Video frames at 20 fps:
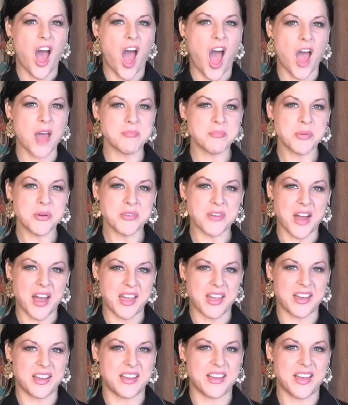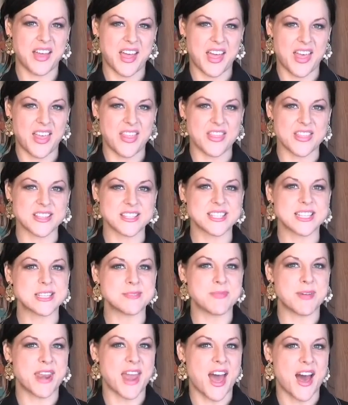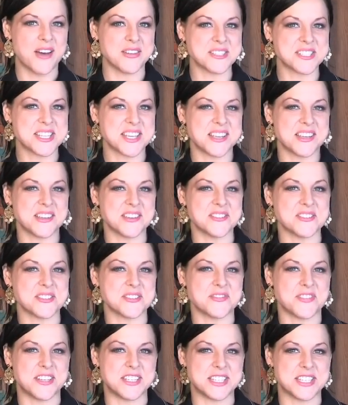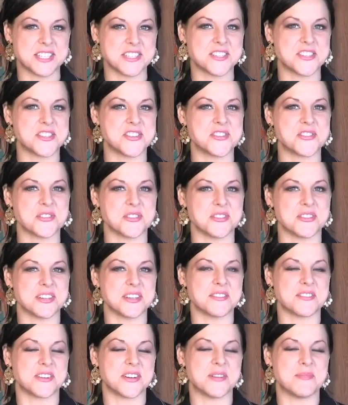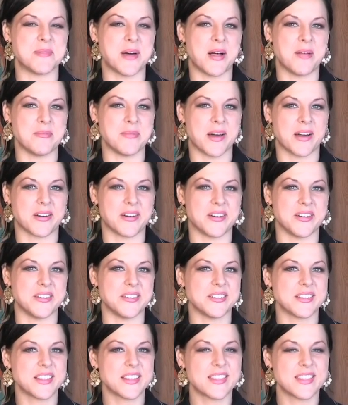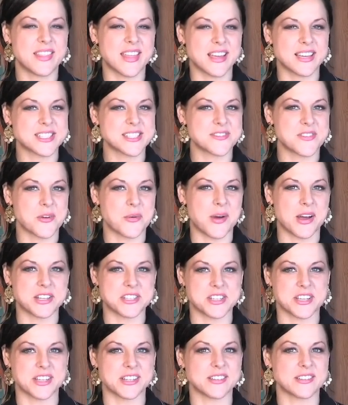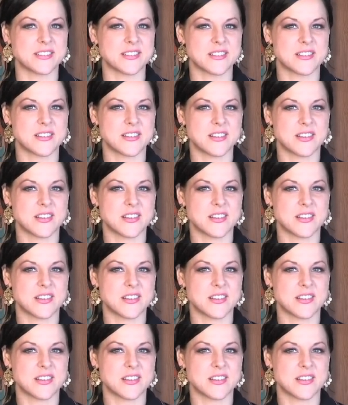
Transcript: I'm Mariah, and this has been how to use vintage jewelry for a belt buckle. Thanks for watching.